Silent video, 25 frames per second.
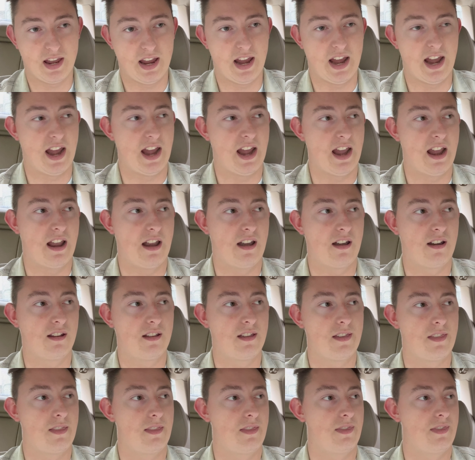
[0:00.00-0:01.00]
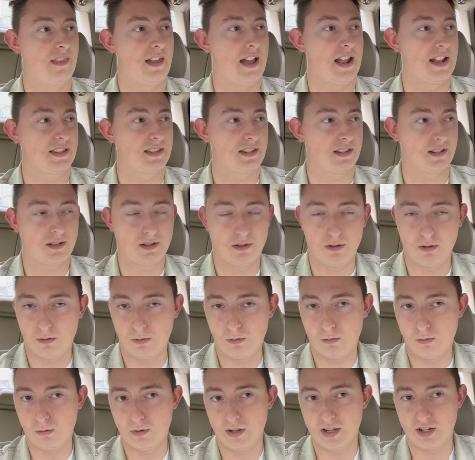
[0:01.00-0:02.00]
and that's a
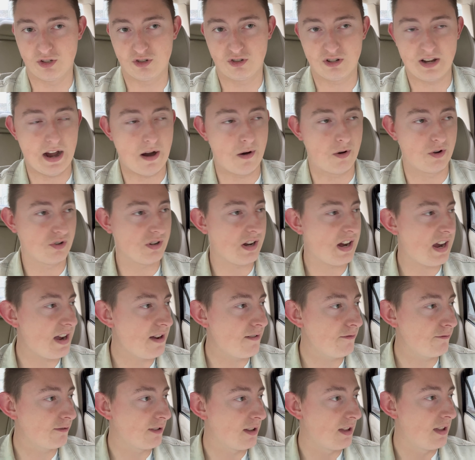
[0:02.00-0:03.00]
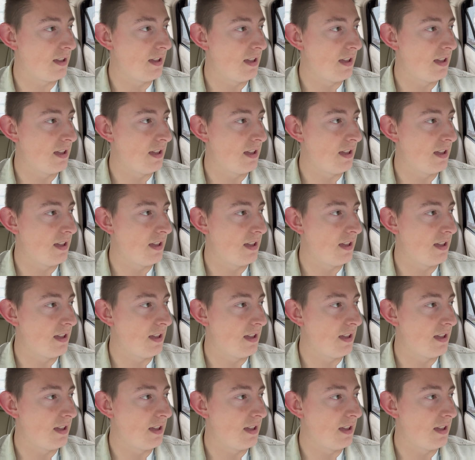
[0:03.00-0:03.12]
2-ish hour drive,